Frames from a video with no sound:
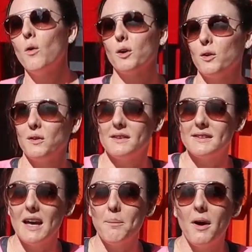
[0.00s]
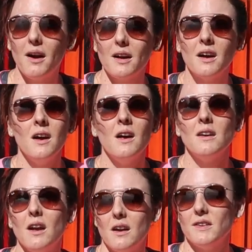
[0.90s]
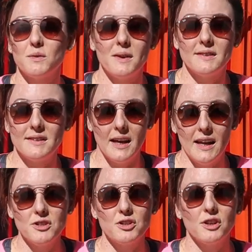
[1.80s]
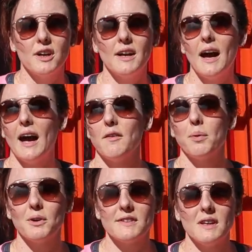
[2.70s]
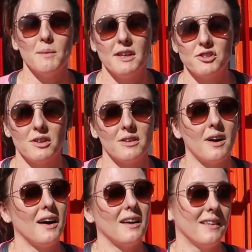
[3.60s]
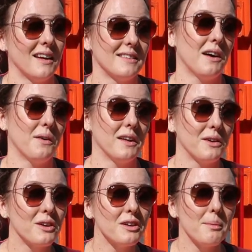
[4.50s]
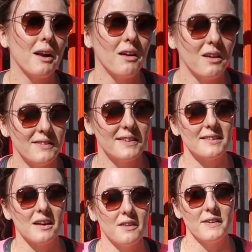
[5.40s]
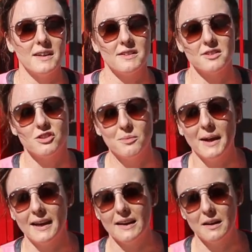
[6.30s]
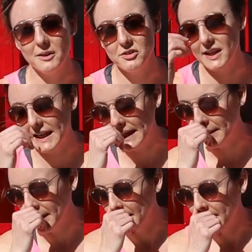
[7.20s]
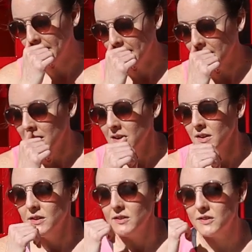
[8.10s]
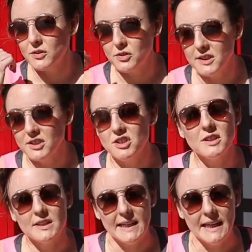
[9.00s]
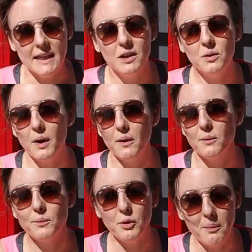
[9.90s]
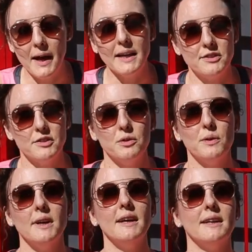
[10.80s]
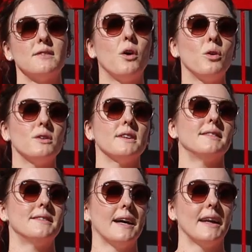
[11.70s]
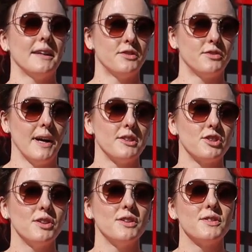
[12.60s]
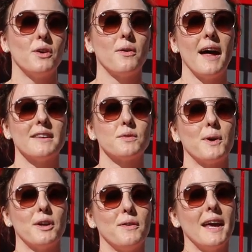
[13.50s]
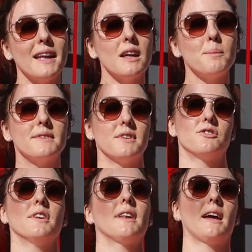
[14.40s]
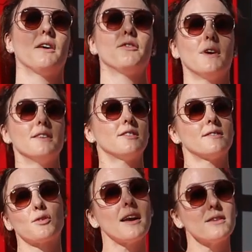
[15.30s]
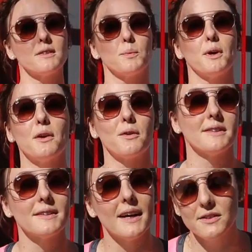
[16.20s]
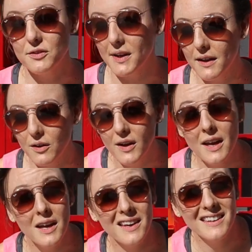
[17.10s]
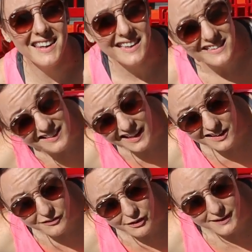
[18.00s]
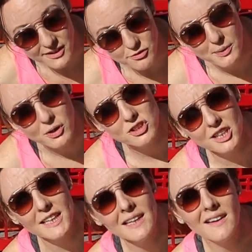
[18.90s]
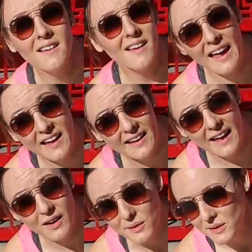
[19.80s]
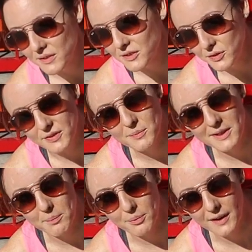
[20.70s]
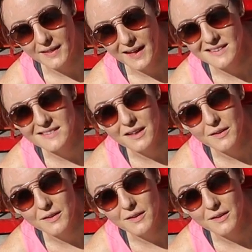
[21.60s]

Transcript: or go to the skate park. None of us wants to get injured. I've personally been injured a lot and that's how I learned about all of this stuff in addition to my academic training. So traditionally, what you might do is hold a static stretch. So that's where you get in a position like a front straddle split or a side straddle, get to the end of your range of motion, hang out, do some deep breathing, and